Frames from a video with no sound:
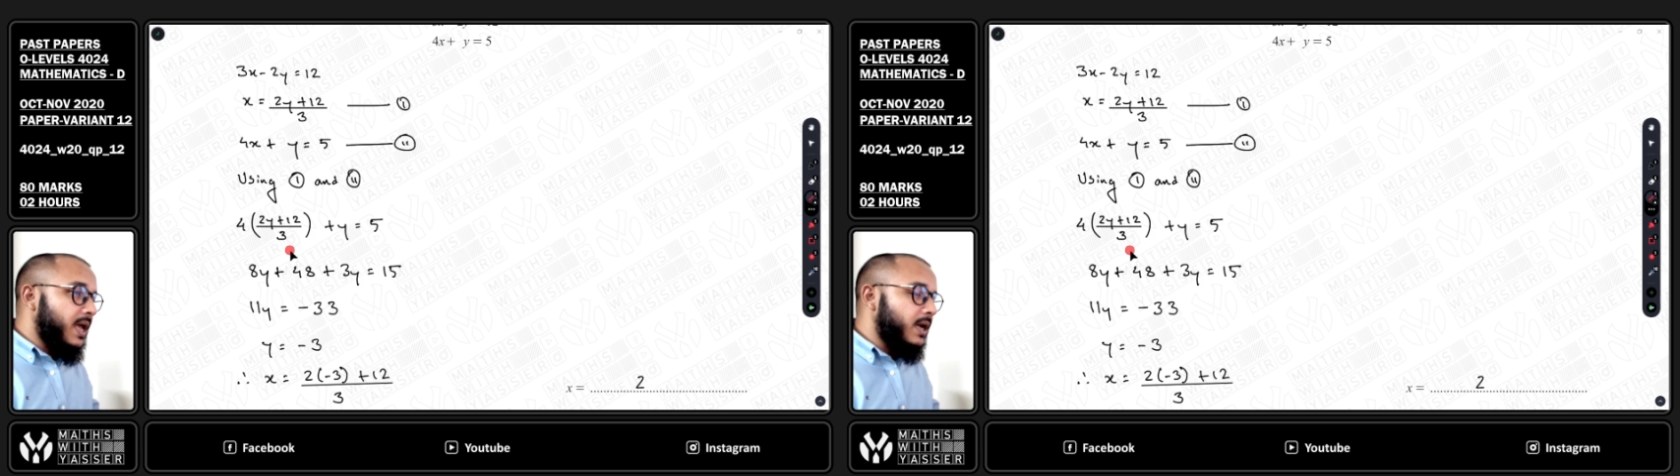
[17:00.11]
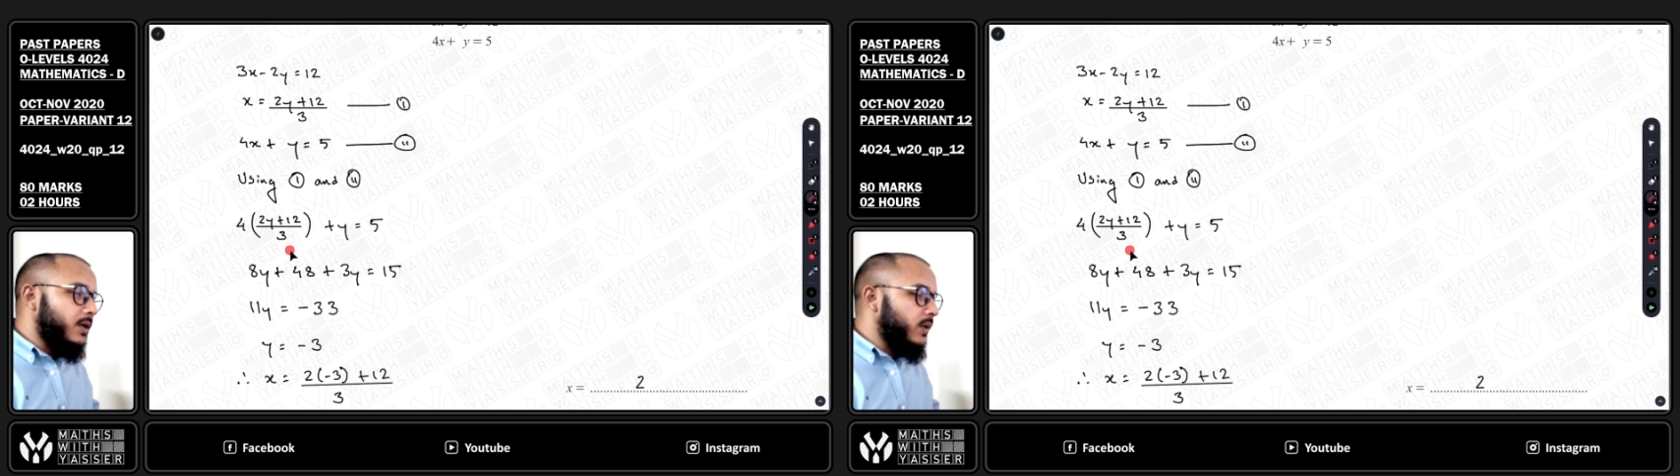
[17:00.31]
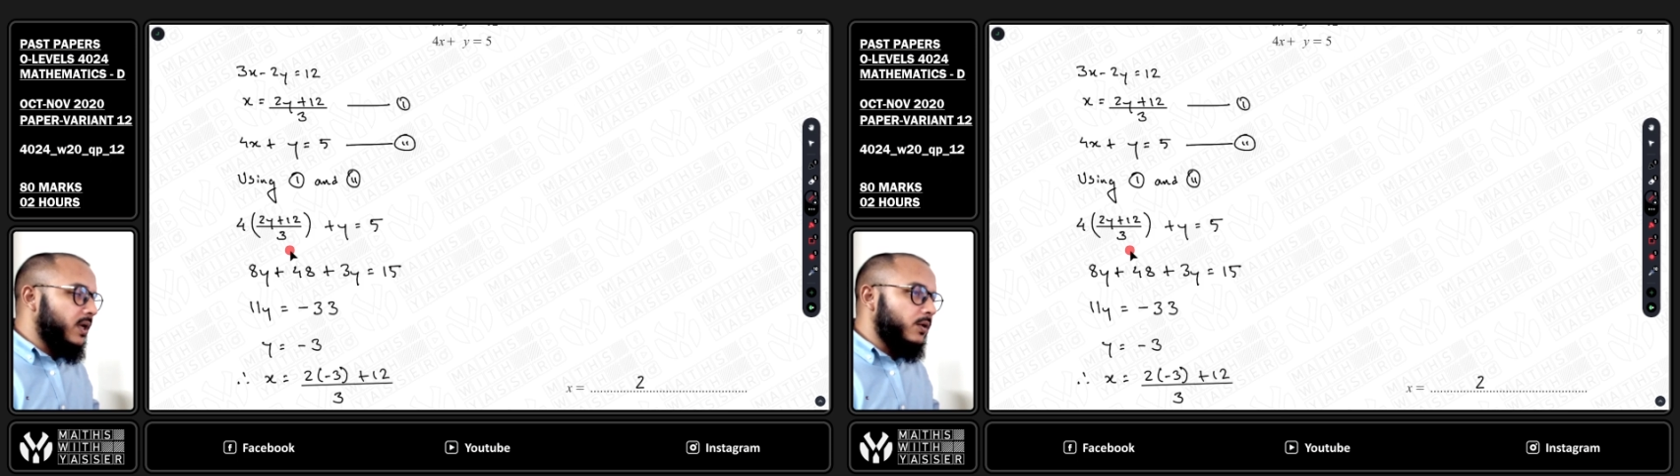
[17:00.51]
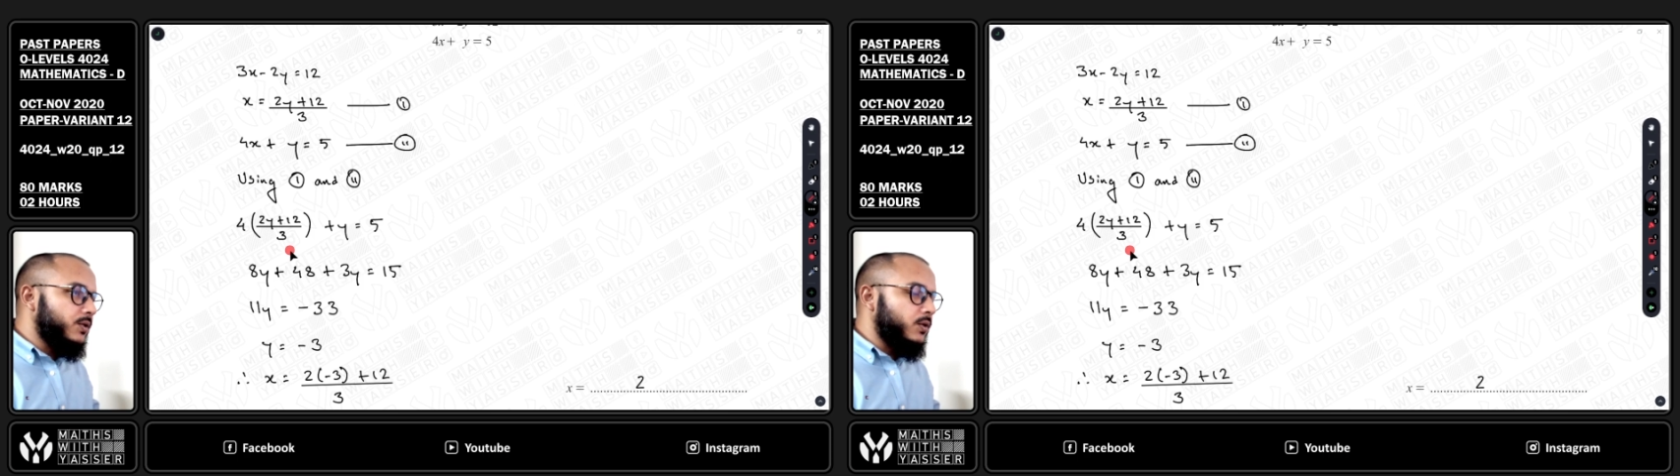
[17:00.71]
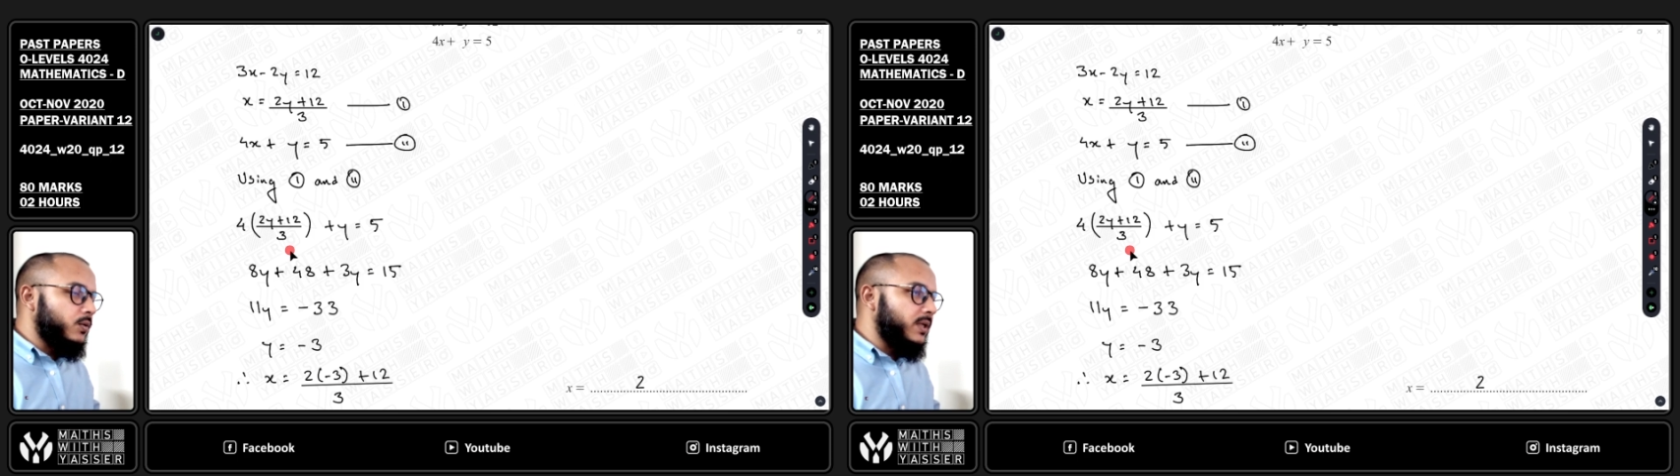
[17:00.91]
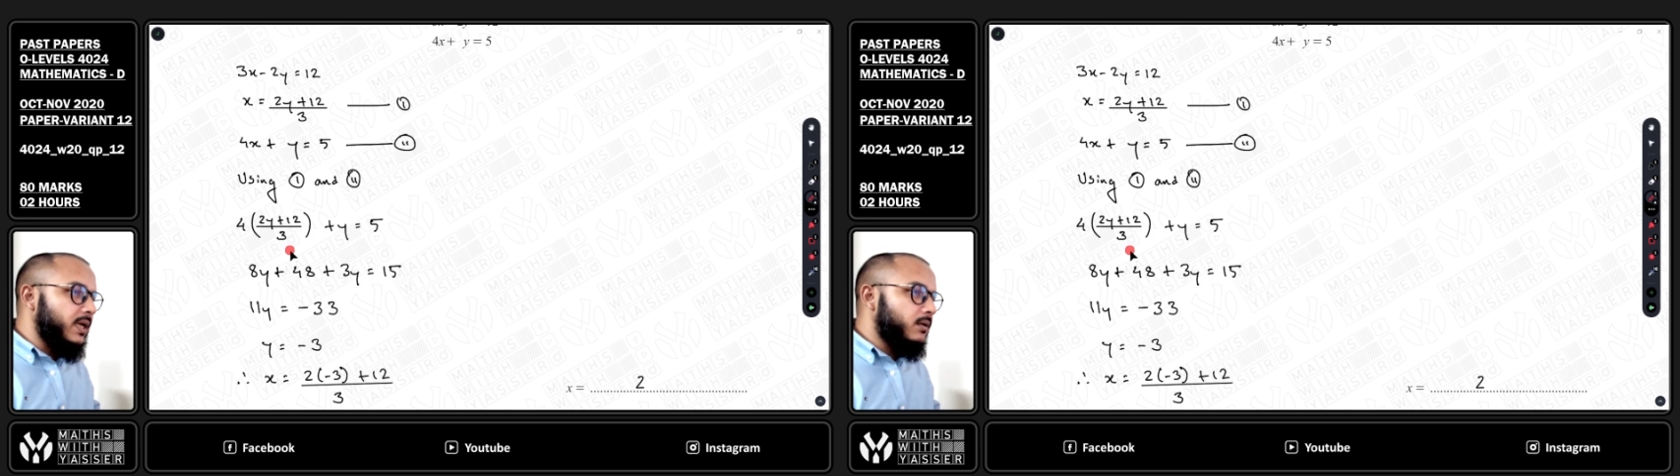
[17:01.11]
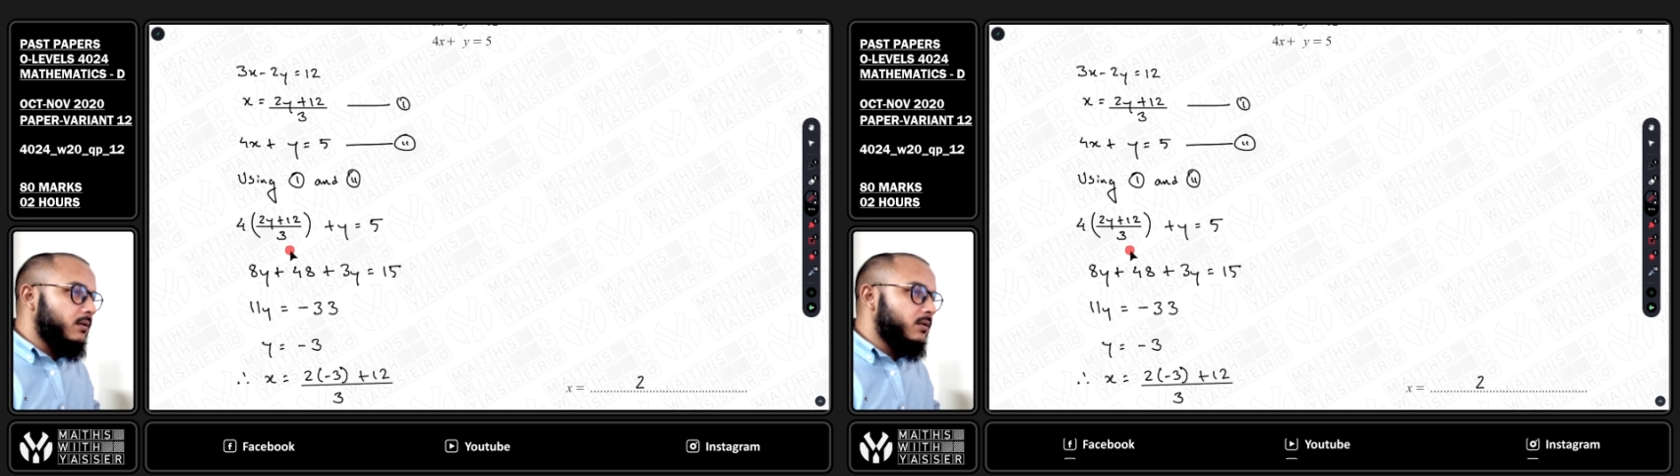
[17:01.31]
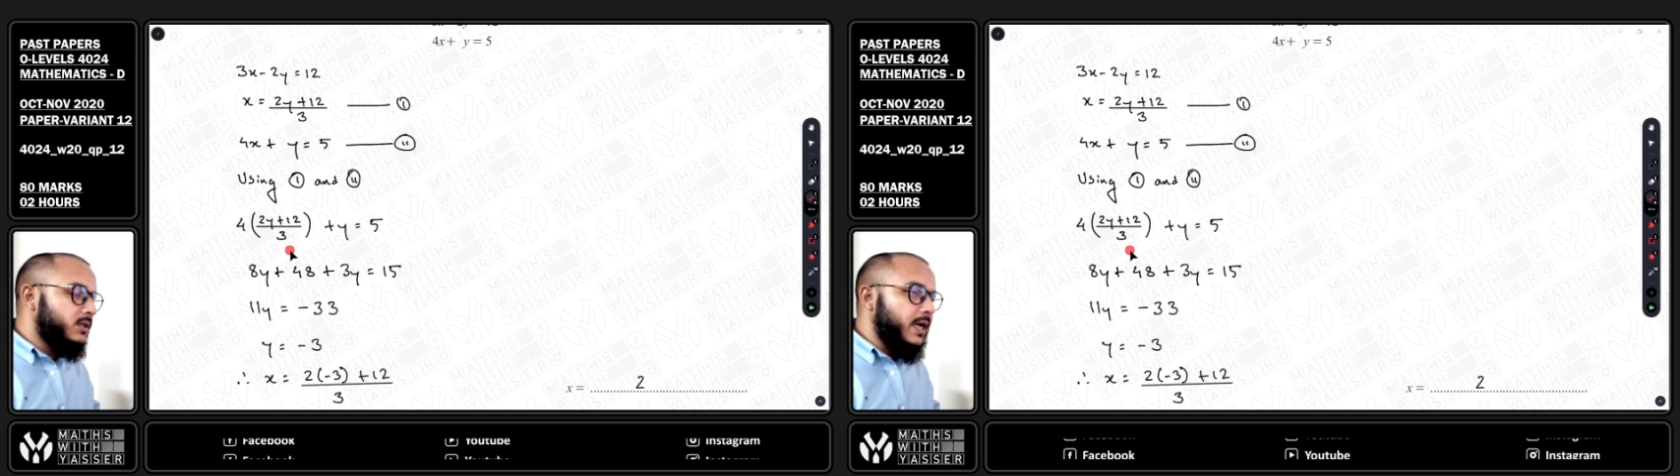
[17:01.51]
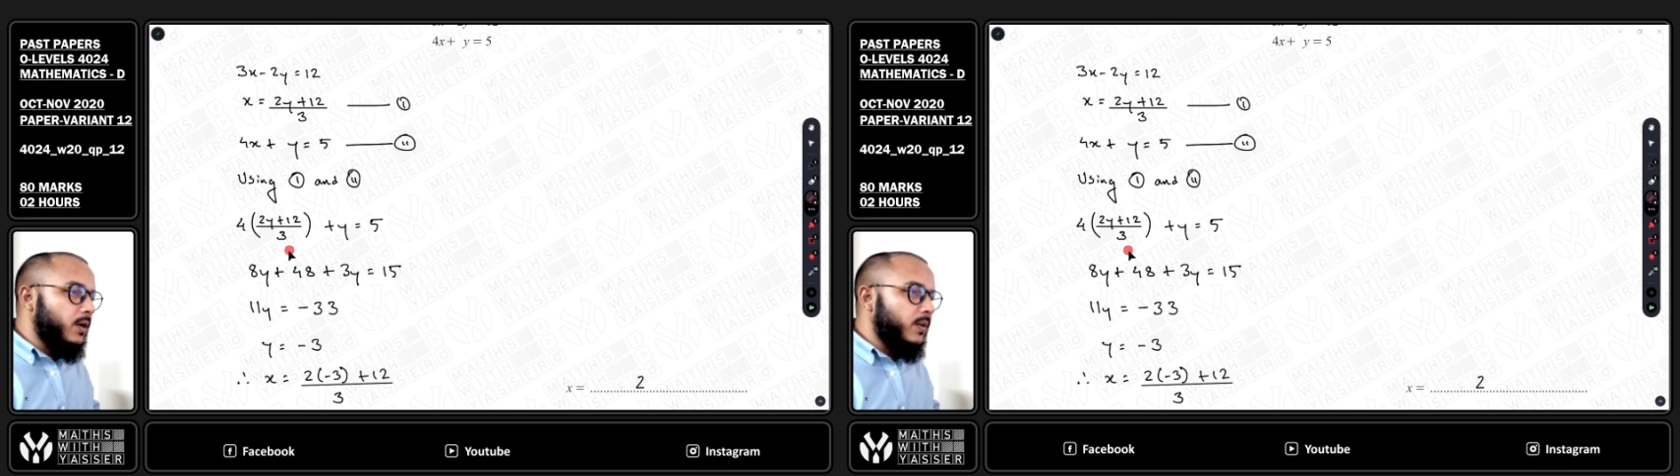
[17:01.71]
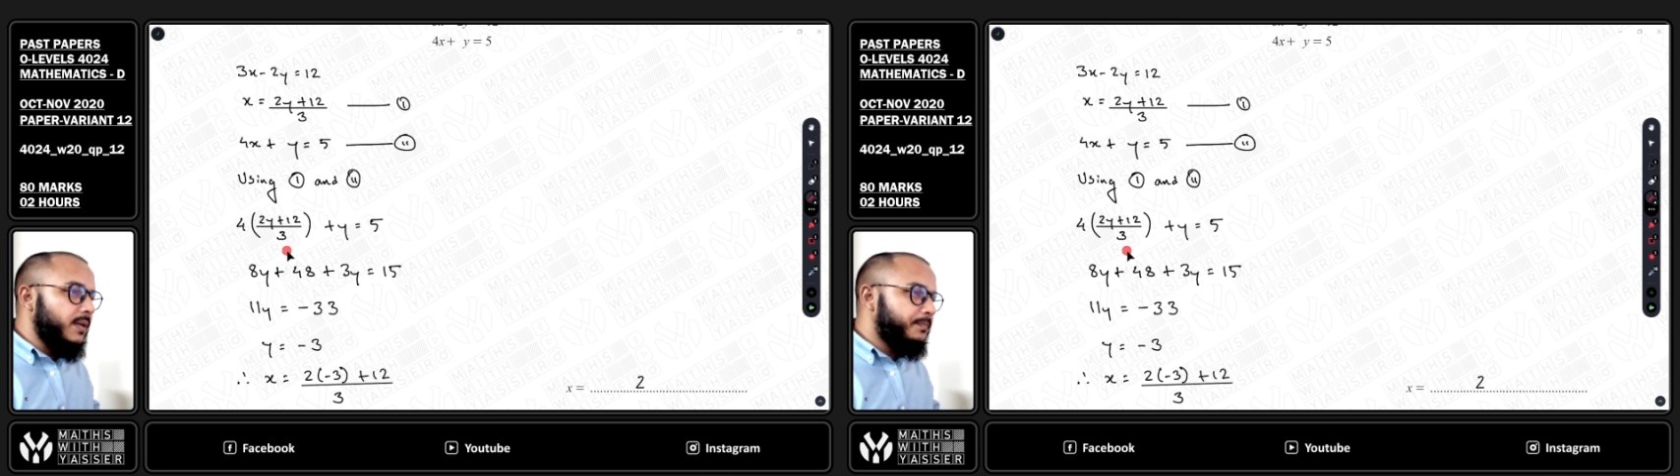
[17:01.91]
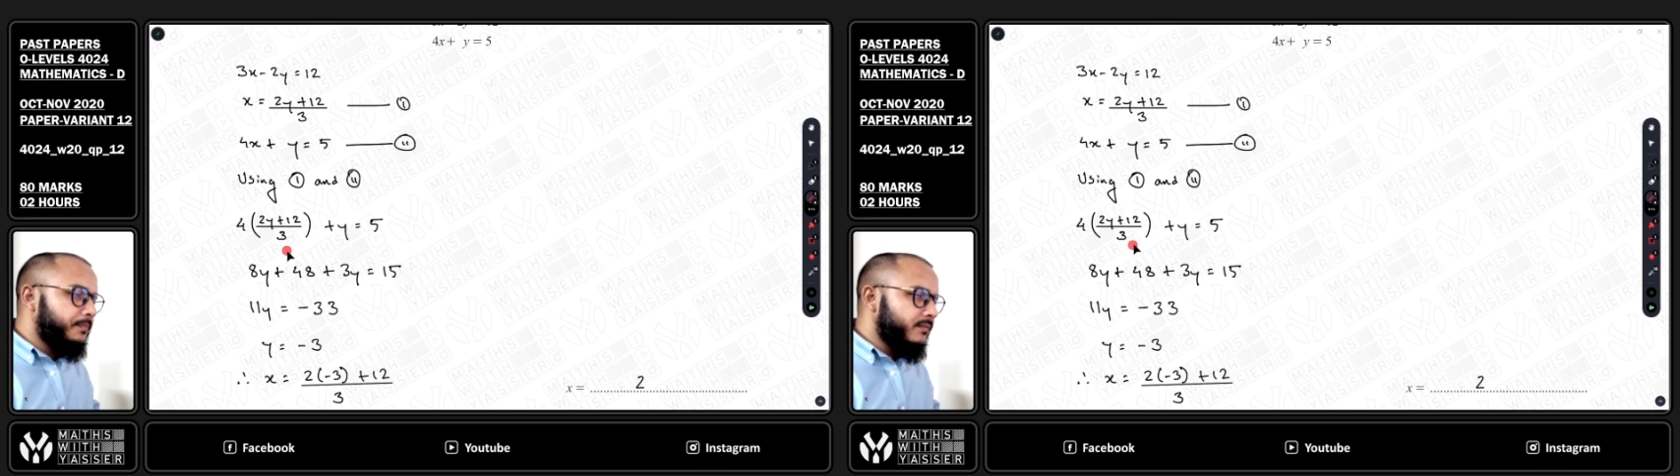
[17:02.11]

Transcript: and you can also do that straight away.